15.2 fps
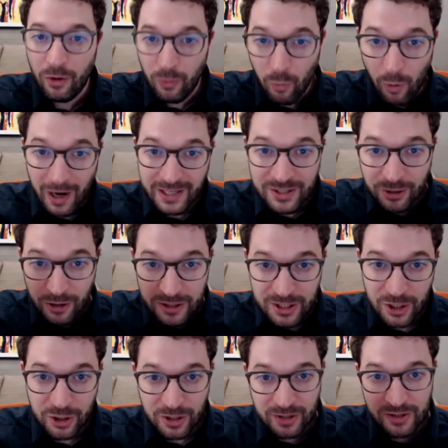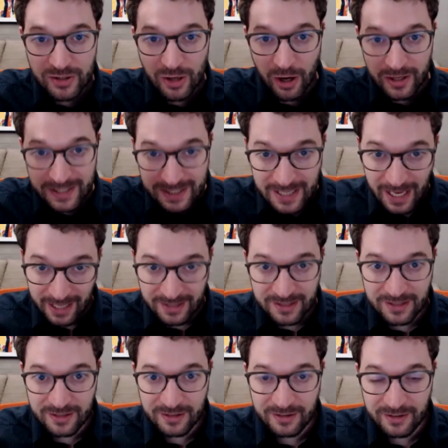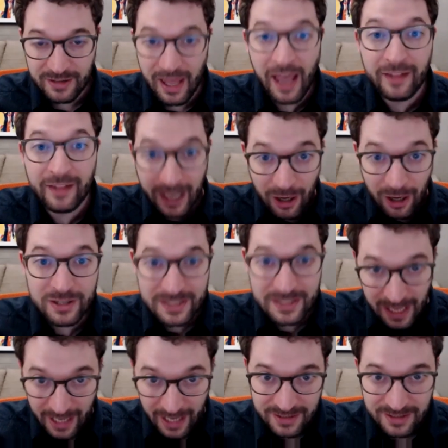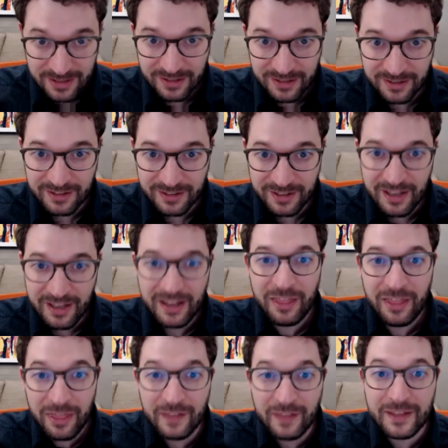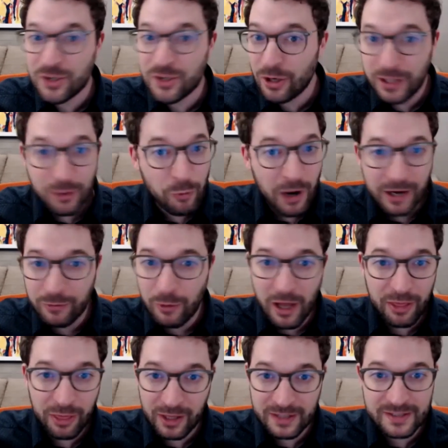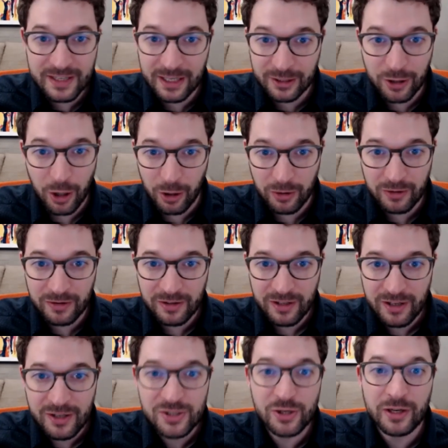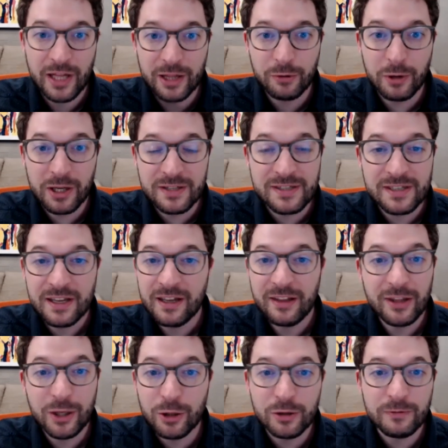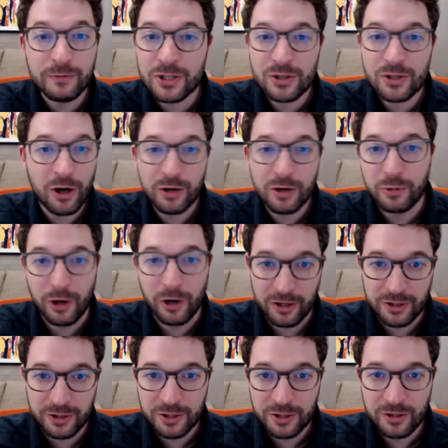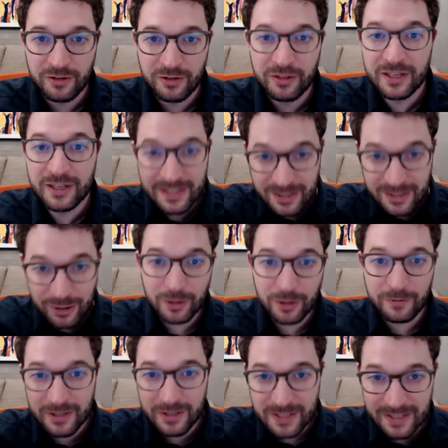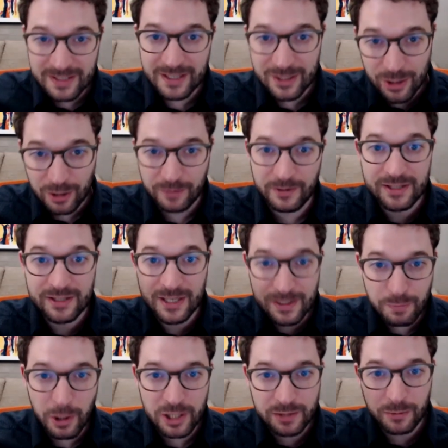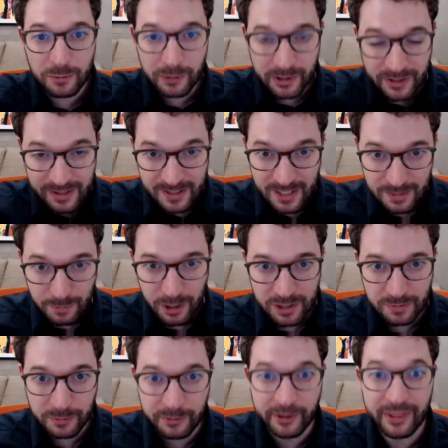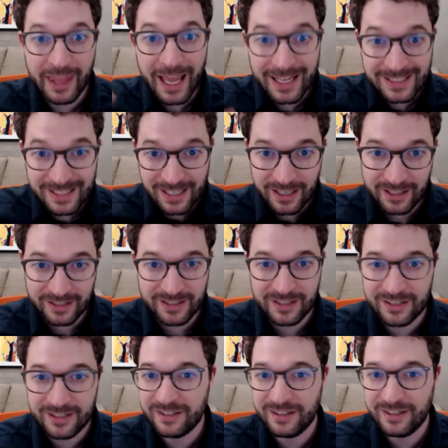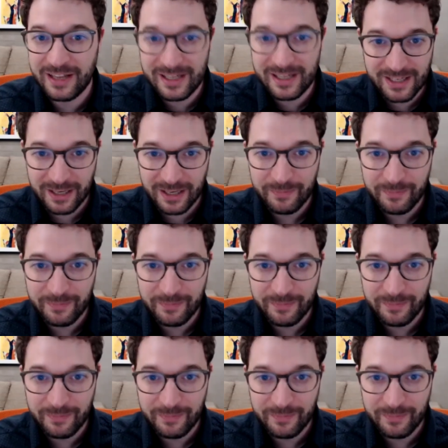once conditions are set and they are set, then there's only one way things can go. So in other words, the universe can't branch. This universe is this universe. This possible world is this possible world. That's it. Yeah. That's it.